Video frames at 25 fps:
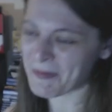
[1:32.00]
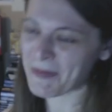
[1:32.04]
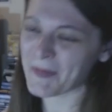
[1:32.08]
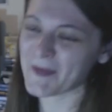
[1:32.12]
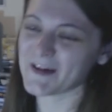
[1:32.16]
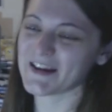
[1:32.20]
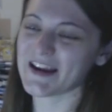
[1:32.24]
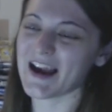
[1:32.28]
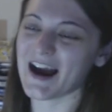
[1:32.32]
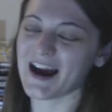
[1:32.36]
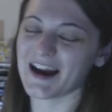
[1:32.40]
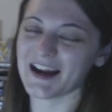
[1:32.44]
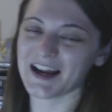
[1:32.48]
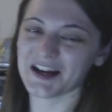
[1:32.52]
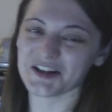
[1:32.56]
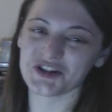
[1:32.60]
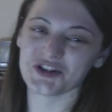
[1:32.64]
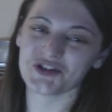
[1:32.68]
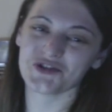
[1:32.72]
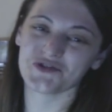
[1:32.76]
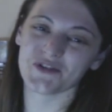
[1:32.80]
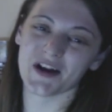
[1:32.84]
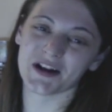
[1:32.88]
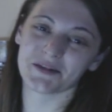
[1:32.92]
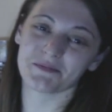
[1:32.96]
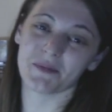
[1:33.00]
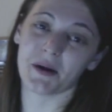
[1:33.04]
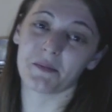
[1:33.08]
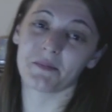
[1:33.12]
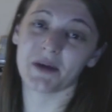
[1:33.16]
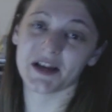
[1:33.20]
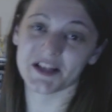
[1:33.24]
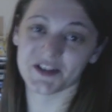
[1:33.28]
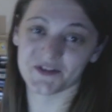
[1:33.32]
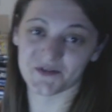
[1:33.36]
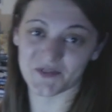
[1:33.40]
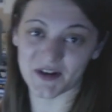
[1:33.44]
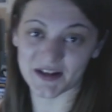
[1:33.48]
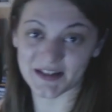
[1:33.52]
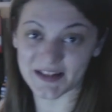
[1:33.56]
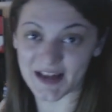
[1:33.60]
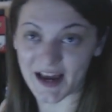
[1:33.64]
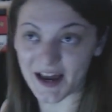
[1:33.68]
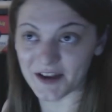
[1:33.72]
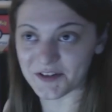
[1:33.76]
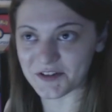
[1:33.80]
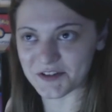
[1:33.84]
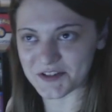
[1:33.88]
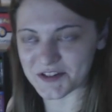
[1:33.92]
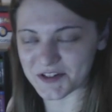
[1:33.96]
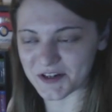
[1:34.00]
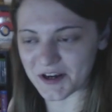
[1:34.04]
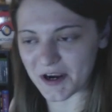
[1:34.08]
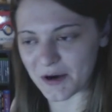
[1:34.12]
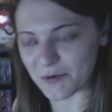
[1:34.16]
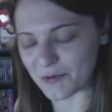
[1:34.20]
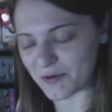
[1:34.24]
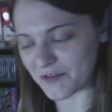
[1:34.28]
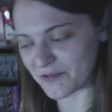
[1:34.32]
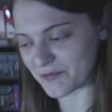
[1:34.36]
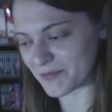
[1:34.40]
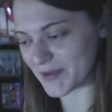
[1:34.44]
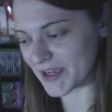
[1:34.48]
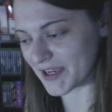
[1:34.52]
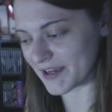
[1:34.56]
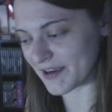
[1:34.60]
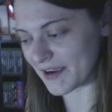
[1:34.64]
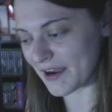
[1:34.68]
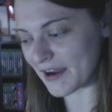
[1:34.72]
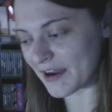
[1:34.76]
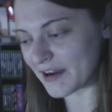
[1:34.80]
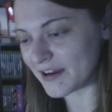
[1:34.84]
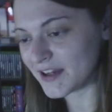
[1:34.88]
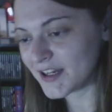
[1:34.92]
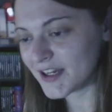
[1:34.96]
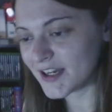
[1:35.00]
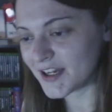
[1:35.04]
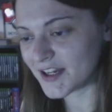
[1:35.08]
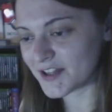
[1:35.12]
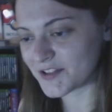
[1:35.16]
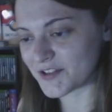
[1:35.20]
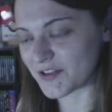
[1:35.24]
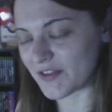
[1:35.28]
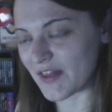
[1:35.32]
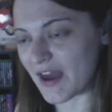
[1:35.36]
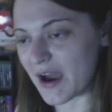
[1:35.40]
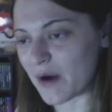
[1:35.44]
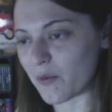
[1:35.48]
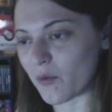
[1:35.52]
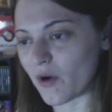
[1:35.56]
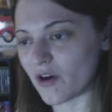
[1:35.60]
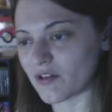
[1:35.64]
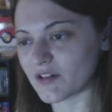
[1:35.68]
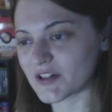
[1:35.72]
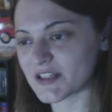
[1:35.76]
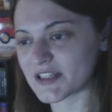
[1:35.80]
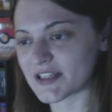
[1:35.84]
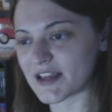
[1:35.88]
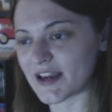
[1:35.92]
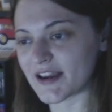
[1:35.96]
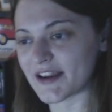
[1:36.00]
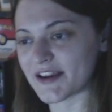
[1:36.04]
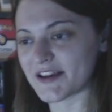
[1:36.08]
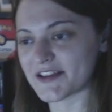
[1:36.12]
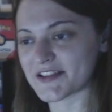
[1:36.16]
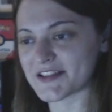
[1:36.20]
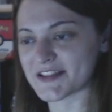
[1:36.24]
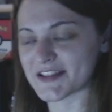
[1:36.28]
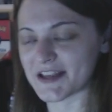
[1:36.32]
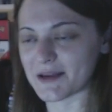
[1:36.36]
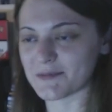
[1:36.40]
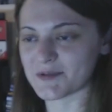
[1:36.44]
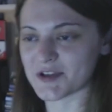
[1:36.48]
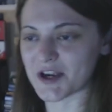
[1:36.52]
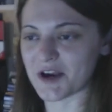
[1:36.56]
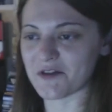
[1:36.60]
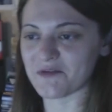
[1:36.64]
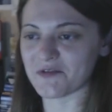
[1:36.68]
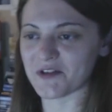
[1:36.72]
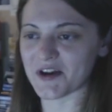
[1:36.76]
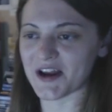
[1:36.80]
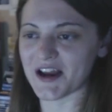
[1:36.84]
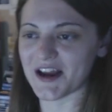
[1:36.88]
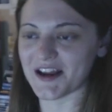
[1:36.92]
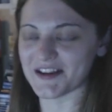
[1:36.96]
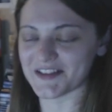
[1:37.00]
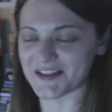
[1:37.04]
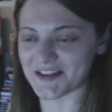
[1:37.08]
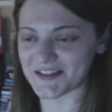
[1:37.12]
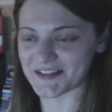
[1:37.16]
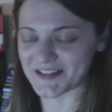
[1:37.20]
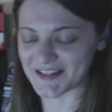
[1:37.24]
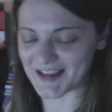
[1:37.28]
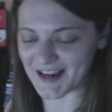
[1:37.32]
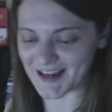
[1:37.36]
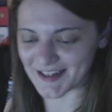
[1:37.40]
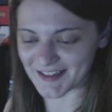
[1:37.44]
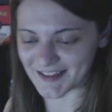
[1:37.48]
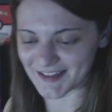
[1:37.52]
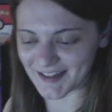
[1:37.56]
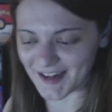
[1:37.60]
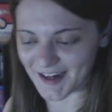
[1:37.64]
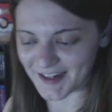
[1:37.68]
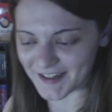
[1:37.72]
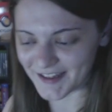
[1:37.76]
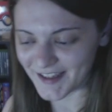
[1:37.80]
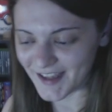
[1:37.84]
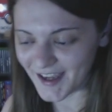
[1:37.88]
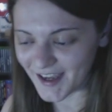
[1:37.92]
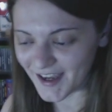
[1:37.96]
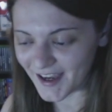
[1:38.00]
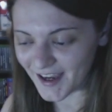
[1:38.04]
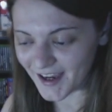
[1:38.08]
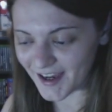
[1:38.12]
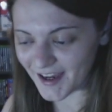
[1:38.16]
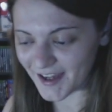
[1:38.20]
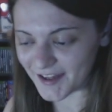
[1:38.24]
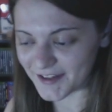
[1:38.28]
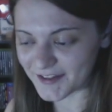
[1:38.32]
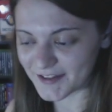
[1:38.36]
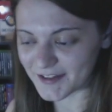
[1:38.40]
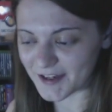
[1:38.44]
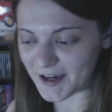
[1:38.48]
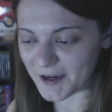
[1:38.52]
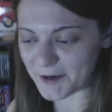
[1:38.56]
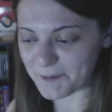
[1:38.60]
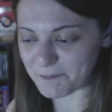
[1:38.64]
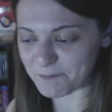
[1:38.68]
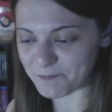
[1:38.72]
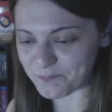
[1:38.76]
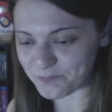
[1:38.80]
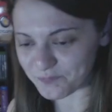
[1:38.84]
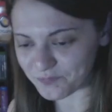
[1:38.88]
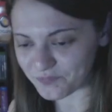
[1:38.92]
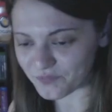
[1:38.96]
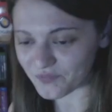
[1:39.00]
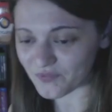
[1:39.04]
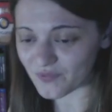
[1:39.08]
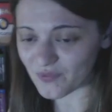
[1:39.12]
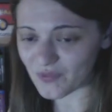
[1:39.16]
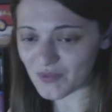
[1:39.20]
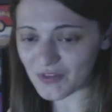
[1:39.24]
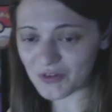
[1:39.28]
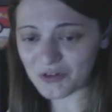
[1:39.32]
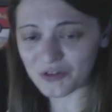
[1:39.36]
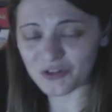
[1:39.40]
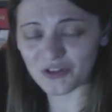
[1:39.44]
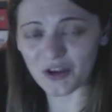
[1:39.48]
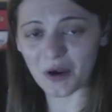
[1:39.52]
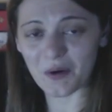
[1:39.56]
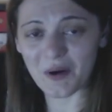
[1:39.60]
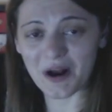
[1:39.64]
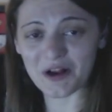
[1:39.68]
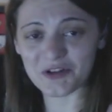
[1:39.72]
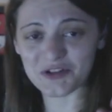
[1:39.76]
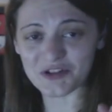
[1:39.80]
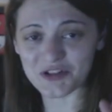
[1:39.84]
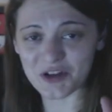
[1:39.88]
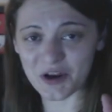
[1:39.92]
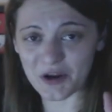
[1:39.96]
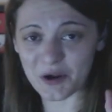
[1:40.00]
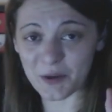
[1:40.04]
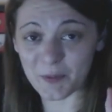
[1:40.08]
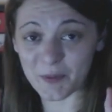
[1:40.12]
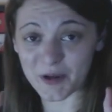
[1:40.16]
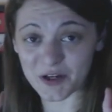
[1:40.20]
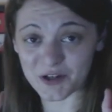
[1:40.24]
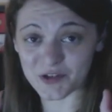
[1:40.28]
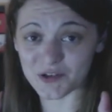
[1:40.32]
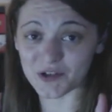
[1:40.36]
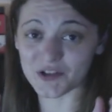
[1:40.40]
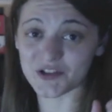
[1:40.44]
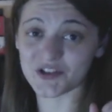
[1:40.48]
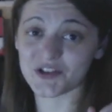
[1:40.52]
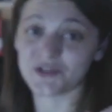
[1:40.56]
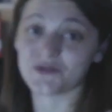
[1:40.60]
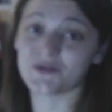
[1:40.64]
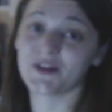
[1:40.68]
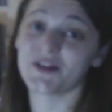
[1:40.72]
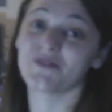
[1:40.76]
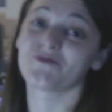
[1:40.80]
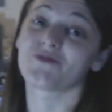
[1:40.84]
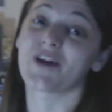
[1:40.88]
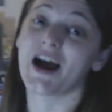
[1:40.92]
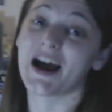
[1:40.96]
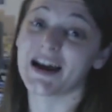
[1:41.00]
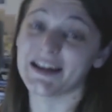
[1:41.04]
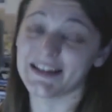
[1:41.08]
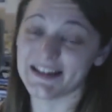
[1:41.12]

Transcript: Yeah, I actually dragged my best friend Hannah to go with me to that one because I slept over at hers on Saturday night, and so I'll show you a picture on screen right